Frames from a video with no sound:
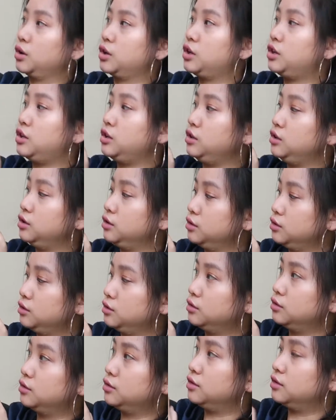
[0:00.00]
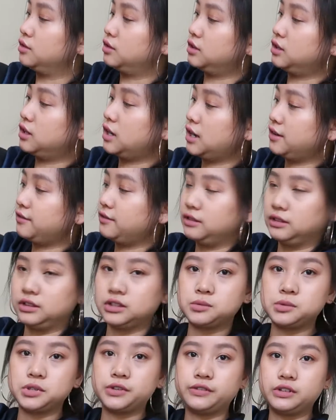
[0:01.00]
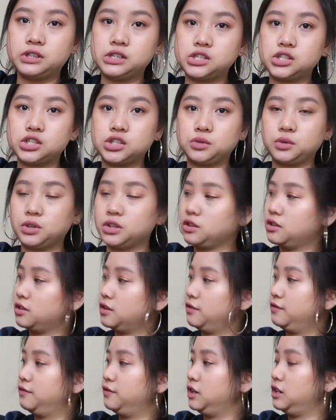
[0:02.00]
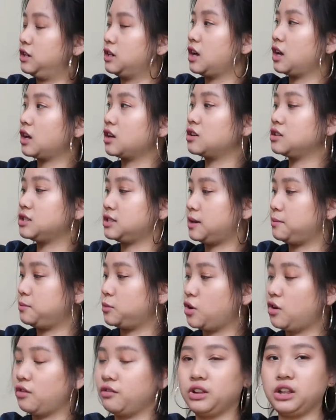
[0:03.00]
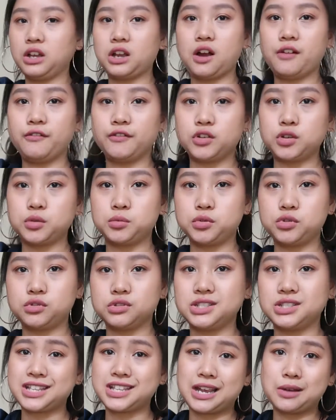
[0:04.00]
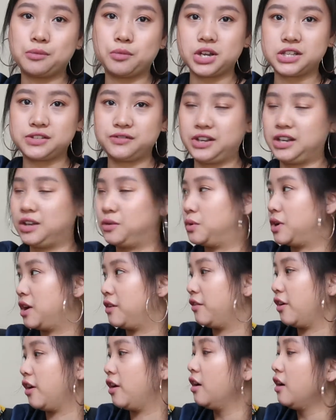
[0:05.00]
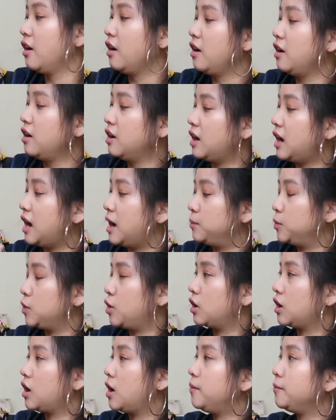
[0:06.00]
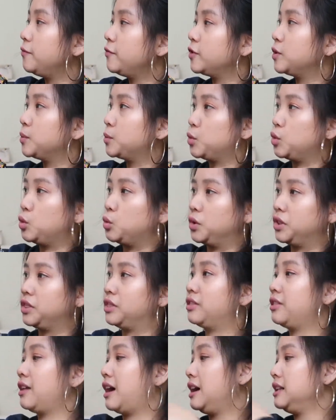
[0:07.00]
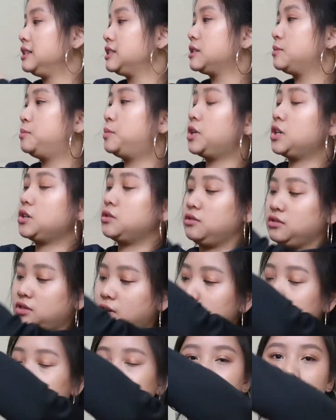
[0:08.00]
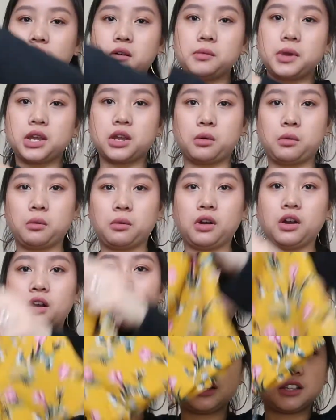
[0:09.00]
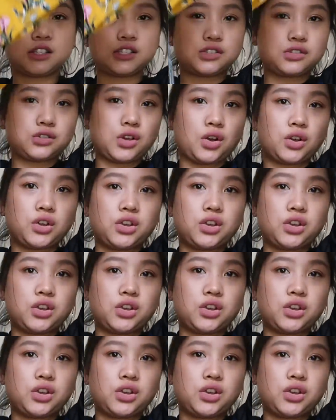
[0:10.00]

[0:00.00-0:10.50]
cute. I have a little bit of an issue with v-neck because I'm not really comfortable I am breastfeeding whatever. I'm not comfortable with that. But I mean, I'll make it work. So